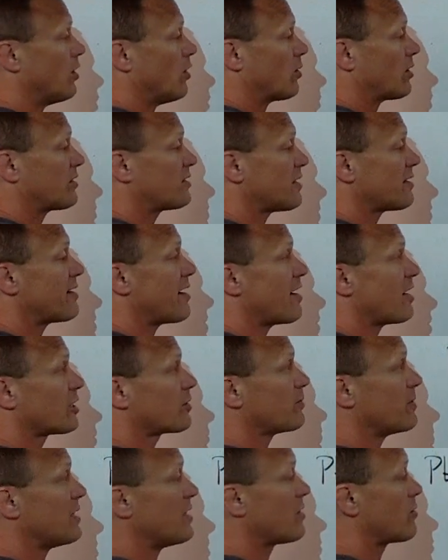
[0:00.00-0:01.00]
we're going to say
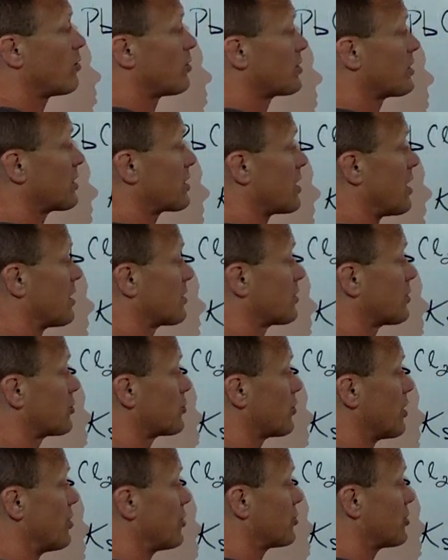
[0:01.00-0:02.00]
KSP equals the
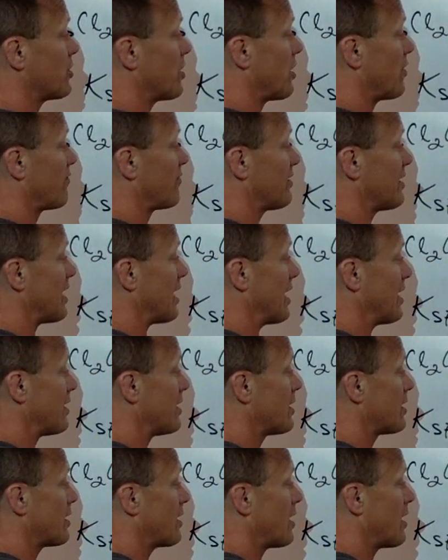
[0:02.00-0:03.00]
concentration of
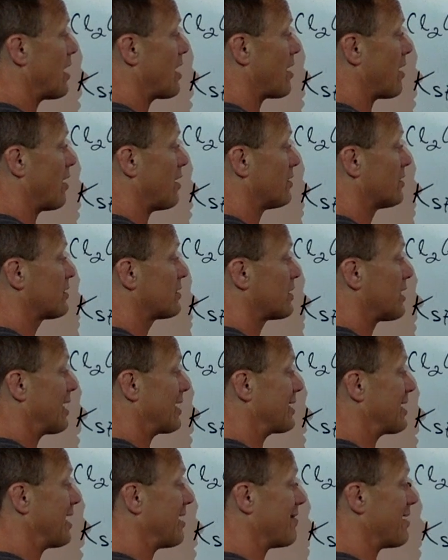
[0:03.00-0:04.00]
lead ions,
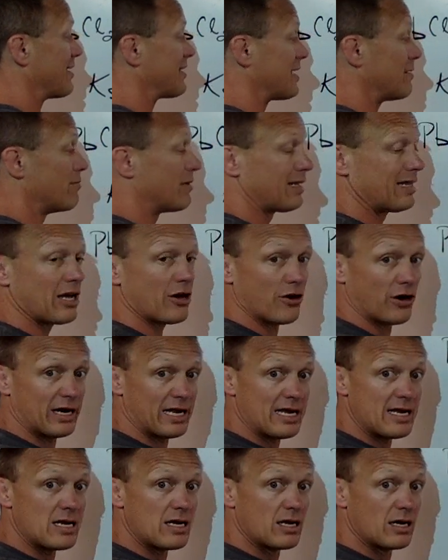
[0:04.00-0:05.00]
again, that's in
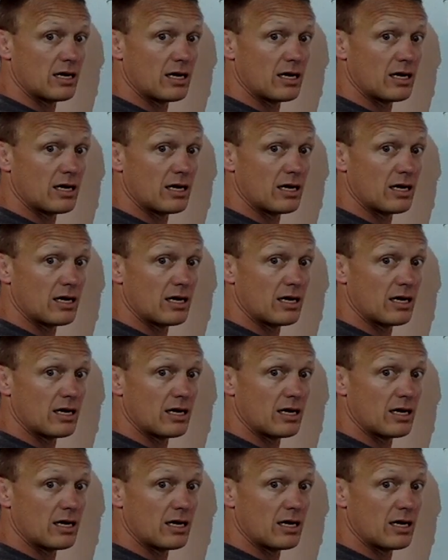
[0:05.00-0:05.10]
molarity,